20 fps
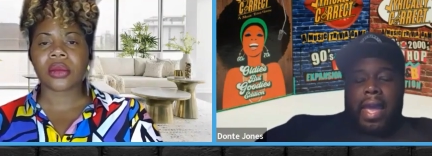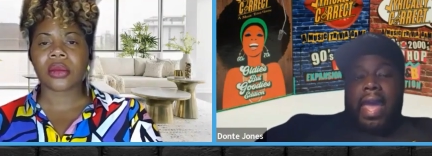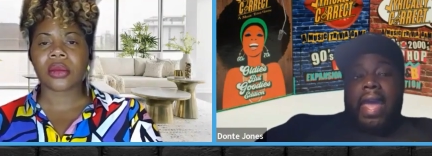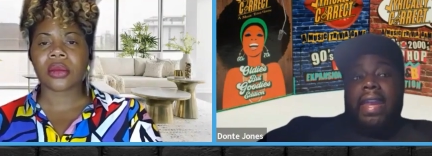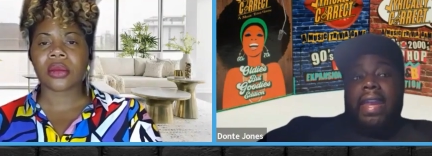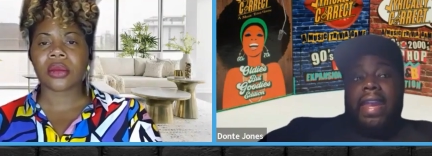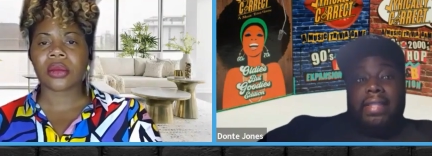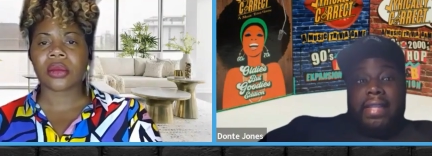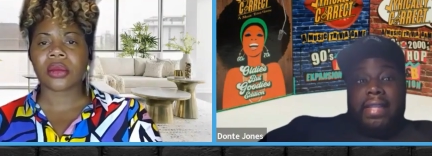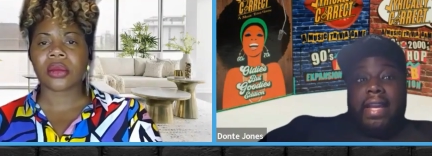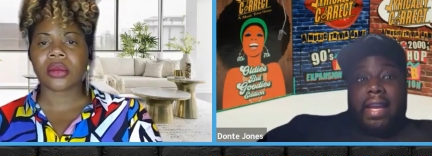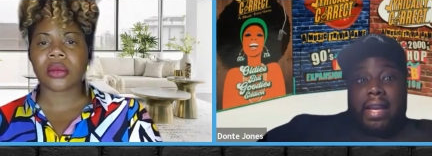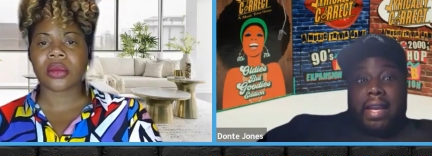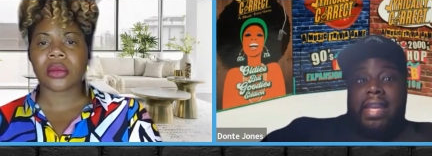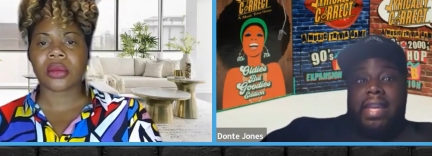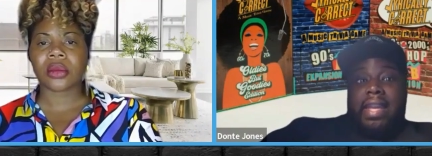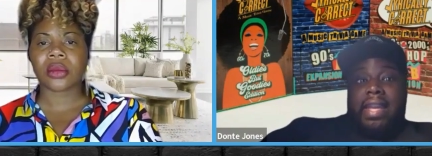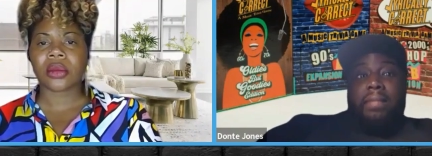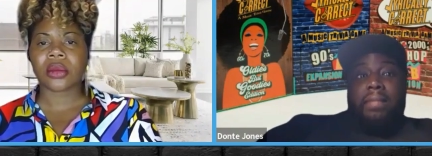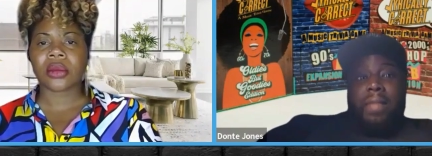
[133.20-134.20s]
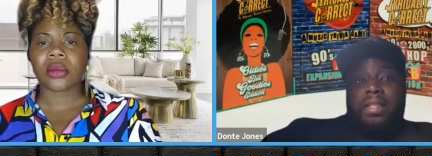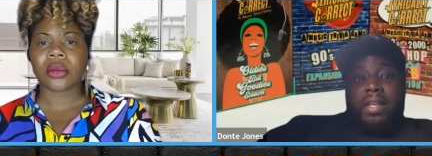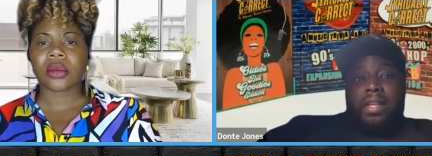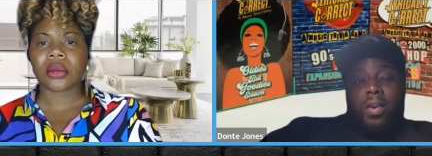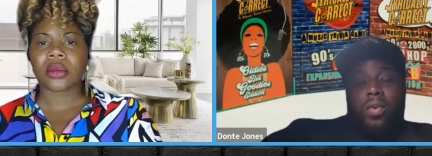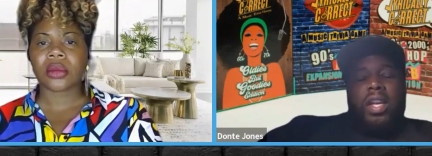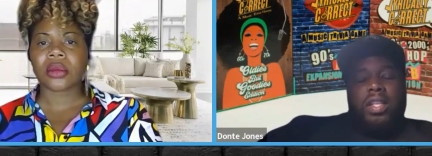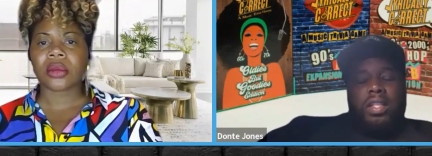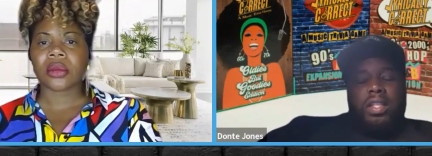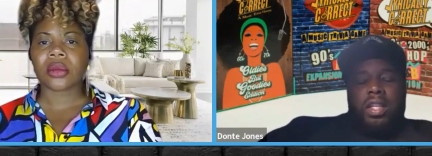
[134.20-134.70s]
Speaker 1: and that's going to lead me to
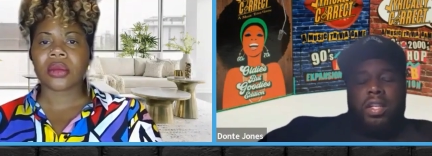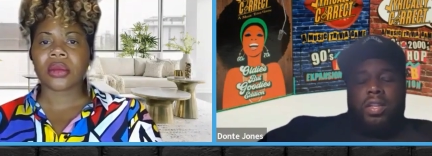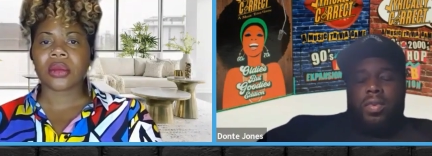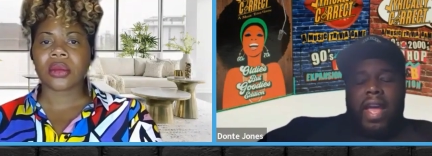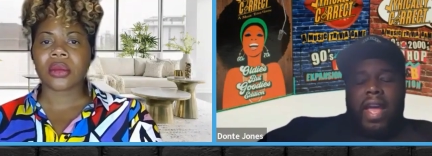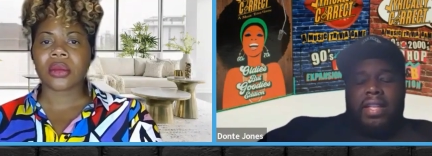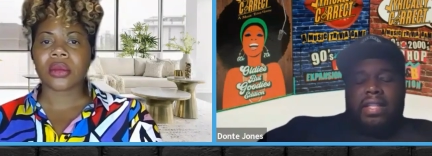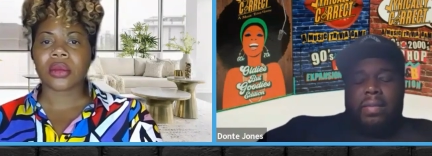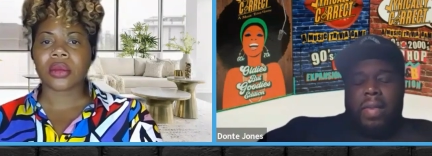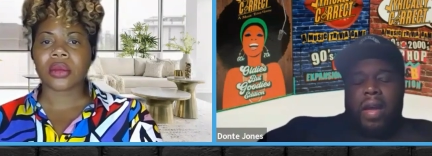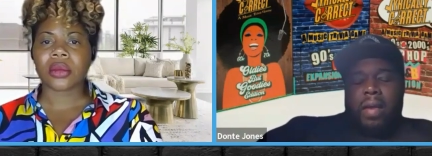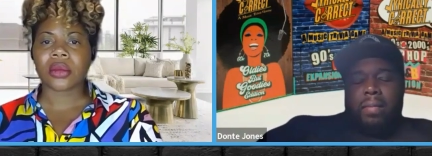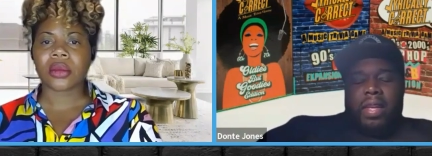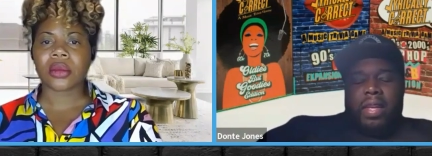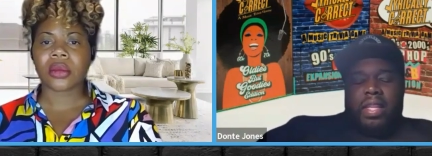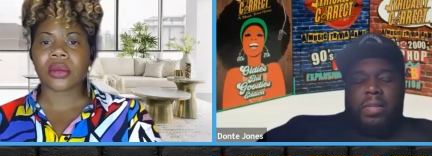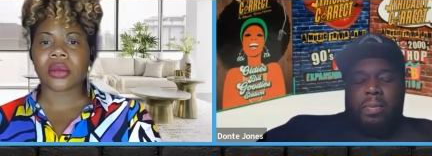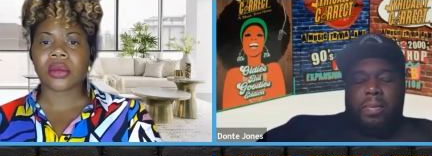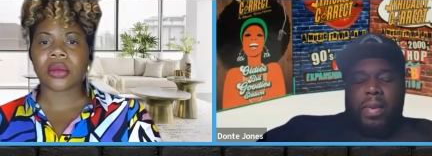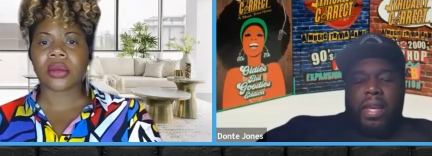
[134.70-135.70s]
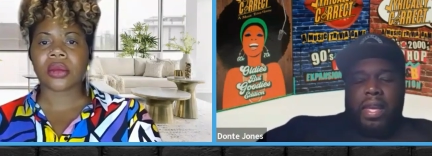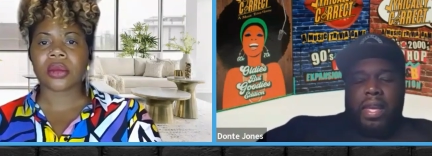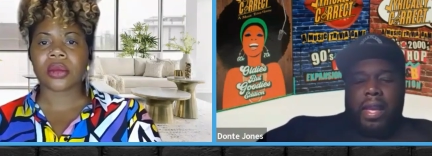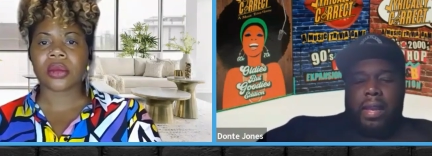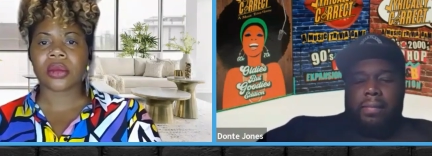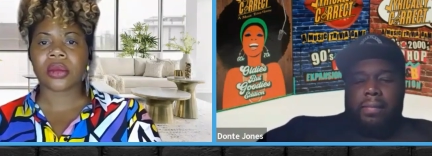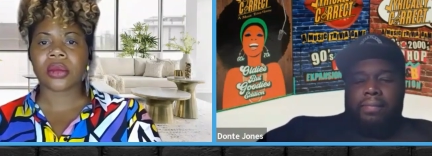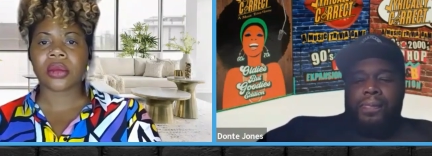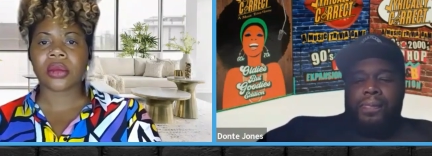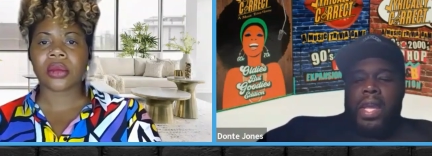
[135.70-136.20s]
the question you asked about me
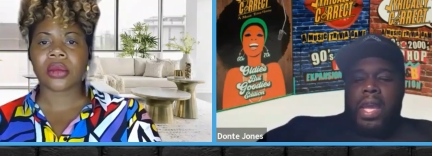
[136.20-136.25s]
speaking,